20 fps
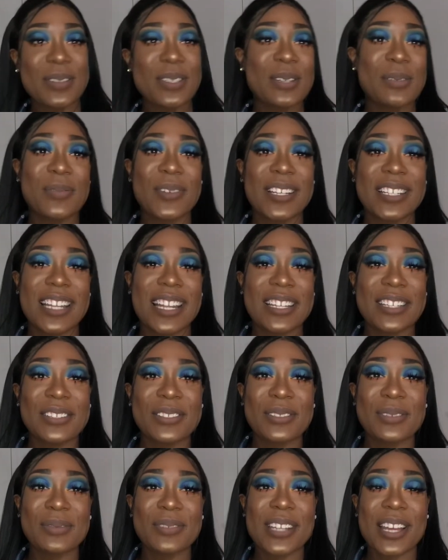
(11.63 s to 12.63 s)
to the Bria Dona
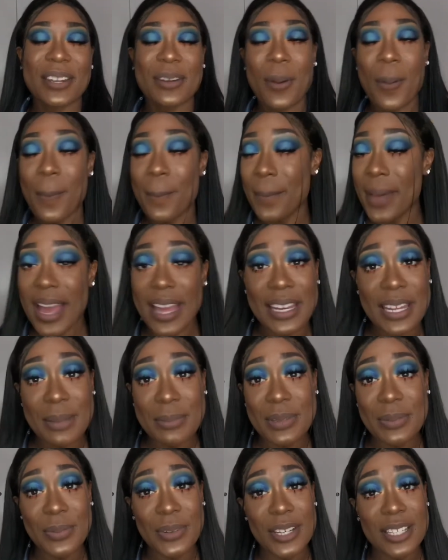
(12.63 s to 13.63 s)
YouTube channel. My name
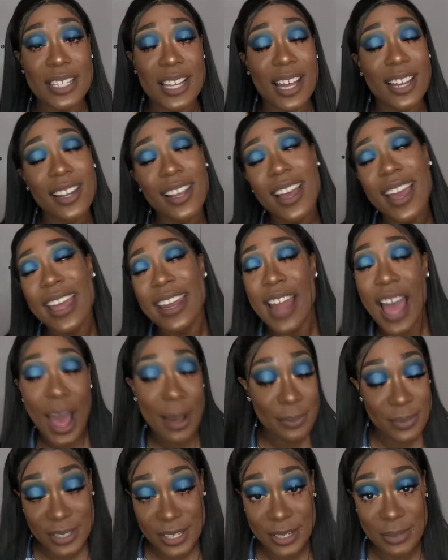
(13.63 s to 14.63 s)
is Bria Dona, and
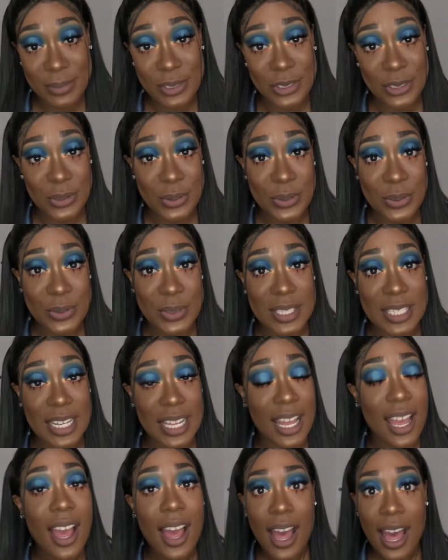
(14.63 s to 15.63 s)
I'm going to be showing you
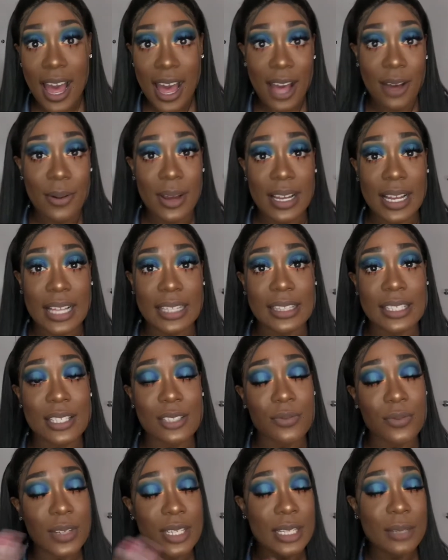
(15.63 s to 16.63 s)
today how I got this
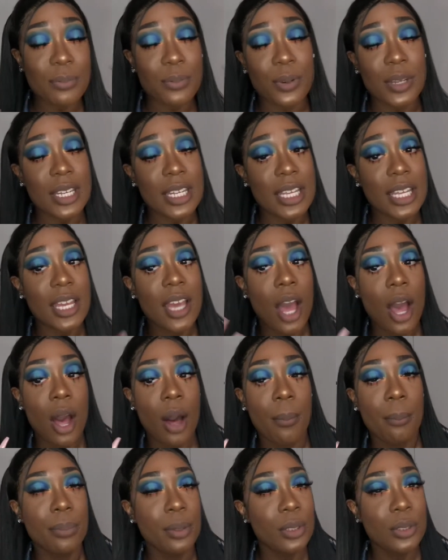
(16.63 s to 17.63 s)
really pretty
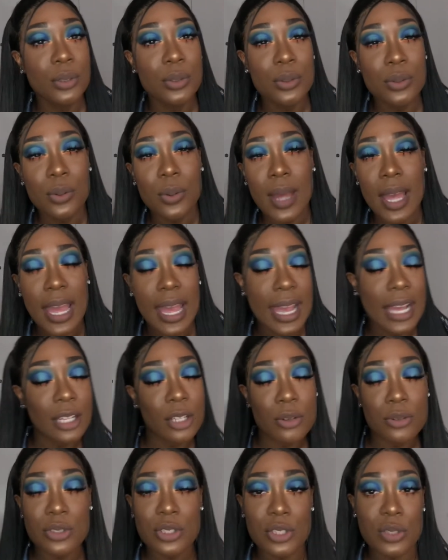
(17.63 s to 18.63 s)
blue
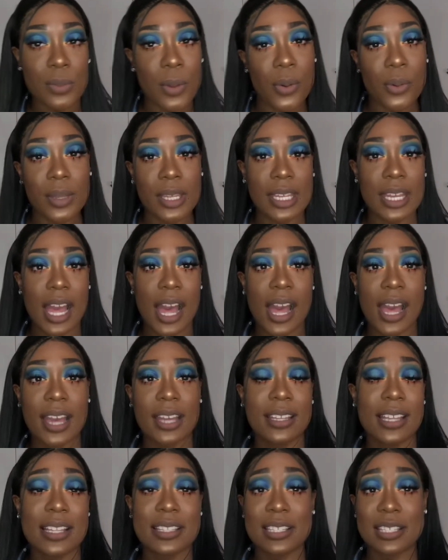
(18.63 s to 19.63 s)
halo smoky eye
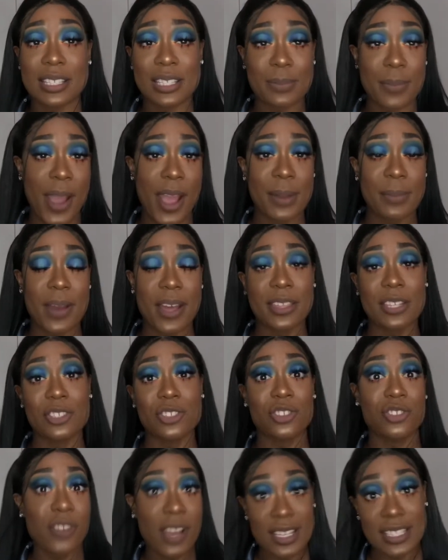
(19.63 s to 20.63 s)
that's inspired by this
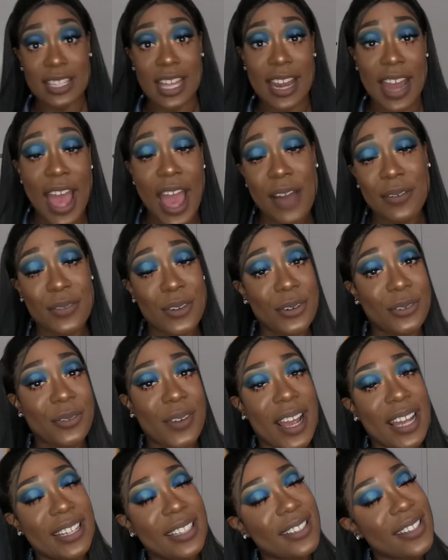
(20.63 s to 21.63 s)
dress that I have on
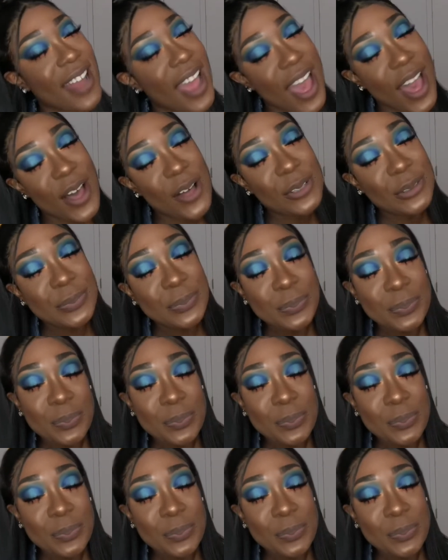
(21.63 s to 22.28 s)
right now.